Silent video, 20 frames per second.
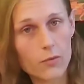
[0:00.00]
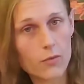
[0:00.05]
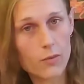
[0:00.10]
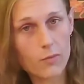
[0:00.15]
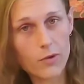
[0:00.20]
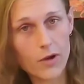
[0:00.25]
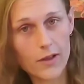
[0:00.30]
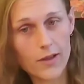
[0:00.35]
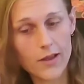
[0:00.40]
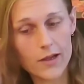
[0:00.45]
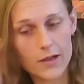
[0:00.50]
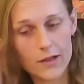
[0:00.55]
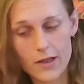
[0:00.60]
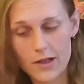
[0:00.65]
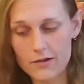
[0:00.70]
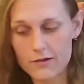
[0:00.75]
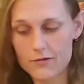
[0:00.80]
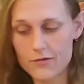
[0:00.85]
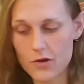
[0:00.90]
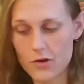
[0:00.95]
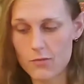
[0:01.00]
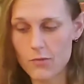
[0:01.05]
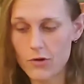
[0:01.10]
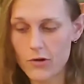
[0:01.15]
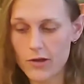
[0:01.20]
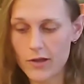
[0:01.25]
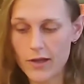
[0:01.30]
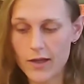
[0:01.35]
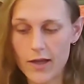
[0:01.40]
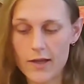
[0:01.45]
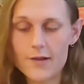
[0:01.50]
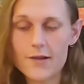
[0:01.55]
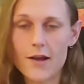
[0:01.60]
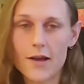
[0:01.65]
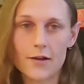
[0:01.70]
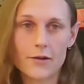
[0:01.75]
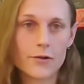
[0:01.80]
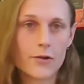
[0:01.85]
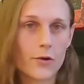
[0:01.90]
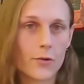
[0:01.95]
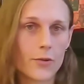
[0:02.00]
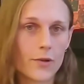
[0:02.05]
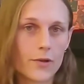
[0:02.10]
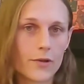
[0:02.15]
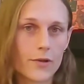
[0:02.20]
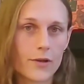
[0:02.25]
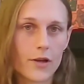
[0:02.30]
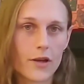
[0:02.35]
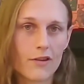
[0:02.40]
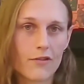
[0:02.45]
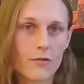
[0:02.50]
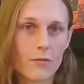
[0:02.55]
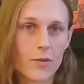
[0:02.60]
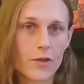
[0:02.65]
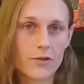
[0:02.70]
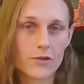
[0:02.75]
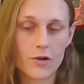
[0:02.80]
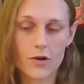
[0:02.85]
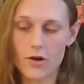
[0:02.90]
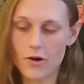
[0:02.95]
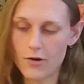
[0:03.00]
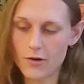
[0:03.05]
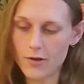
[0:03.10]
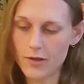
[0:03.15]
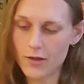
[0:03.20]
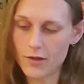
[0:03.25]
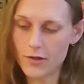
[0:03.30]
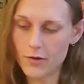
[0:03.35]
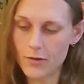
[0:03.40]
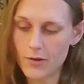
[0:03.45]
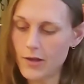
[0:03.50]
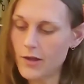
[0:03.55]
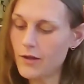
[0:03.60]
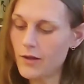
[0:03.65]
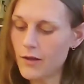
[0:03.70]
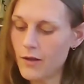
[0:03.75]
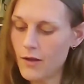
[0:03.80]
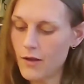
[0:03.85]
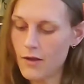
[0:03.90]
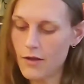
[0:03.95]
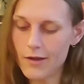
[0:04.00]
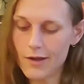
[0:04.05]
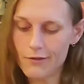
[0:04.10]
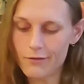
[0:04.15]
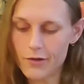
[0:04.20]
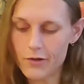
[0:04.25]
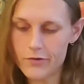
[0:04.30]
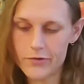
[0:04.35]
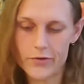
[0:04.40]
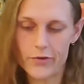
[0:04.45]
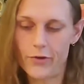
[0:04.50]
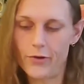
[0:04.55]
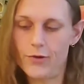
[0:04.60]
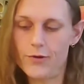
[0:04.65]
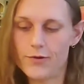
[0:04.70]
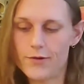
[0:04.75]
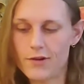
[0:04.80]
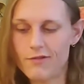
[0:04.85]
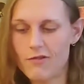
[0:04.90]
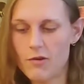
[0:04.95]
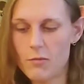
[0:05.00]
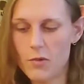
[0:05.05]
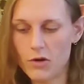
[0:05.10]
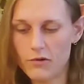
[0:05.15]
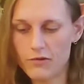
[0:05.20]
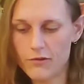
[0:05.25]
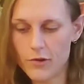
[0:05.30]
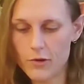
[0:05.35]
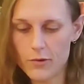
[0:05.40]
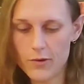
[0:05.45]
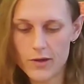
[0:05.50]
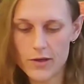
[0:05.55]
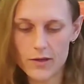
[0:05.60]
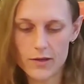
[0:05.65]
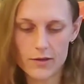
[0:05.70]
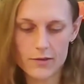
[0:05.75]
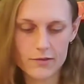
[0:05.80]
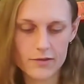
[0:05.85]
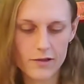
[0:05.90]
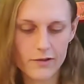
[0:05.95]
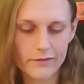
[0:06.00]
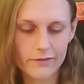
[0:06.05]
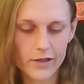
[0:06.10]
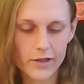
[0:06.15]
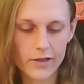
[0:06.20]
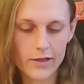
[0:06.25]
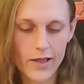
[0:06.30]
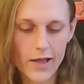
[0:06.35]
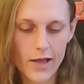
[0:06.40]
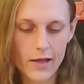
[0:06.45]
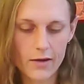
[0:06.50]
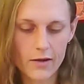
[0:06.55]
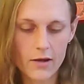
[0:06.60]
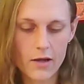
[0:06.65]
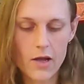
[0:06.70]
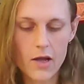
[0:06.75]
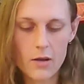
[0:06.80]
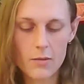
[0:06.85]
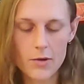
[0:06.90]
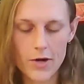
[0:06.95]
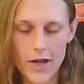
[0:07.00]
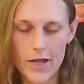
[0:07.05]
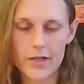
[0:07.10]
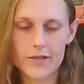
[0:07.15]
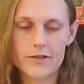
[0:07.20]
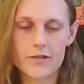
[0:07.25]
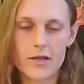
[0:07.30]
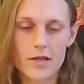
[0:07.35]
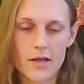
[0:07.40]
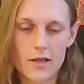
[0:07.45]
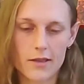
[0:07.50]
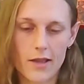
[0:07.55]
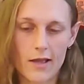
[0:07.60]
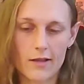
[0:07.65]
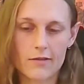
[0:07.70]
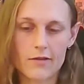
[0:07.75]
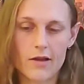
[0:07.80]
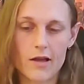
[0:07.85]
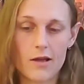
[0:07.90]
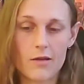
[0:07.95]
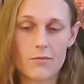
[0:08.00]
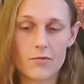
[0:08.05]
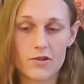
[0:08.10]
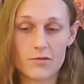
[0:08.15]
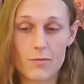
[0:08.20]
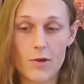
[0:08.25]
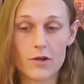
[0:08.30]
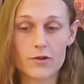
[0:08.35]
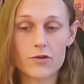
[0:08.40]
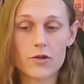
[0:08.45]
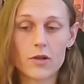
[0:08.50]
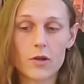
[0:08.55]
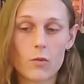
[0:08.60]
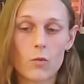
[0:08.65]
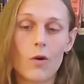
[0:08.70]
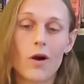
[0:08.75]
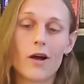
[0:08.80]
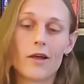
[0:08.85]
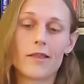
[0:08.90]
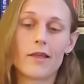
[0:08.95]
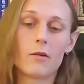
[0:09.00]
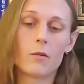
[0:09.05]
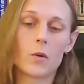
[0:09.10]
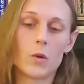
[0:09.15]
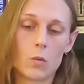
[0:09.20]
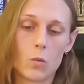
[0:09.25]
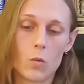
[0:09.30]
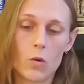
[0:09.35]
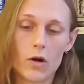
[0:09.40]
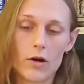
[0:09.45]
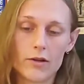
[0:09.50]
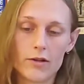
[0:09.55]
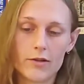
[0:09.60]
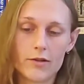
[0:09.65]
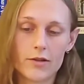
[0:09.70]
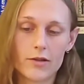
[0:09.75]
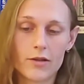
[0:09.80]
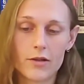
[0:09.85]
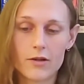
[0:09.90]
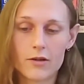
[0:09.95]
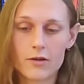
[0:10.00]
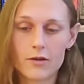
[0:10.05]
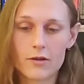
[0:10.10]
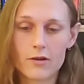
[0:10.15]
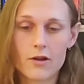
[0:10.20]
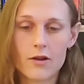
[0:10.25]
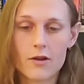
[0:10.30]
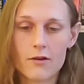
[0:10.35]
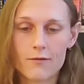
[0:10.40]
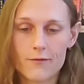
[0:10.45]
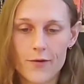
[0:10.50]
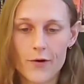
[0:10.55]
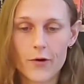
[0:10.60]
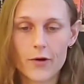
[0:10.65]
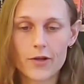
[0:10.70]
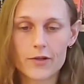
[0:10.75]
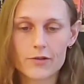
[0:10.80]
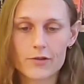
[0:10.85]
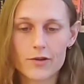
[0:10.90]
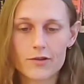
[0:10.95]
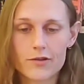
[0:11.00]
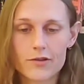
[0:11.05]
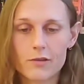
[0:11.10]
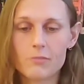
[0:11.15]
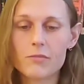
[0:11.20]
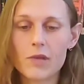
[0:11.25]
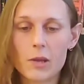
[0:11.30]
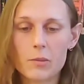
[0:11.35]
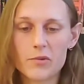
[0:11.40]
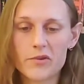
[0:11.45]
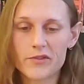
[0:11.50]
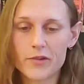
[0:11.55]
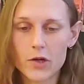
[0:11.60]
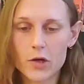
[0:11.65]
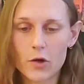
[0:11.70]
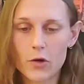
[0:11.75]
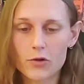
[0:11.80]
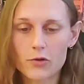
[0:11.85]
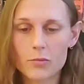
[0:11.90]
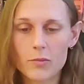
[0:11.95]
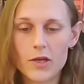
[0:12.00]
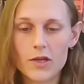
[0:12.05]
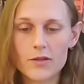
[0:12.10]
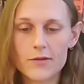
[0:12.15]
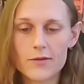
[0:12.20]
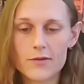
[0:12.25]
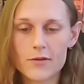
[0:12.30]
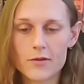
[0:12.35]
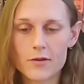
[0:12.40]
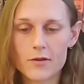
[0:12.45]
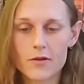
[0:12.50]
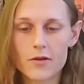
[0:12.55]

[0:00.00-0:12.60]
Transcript: We're probably at a lot of turmoil again, and I don't know what the governments are currently doing, if they're still using remote viewing and stuff like that. But I could see at that time especially why they would want to focus on some type of occult means,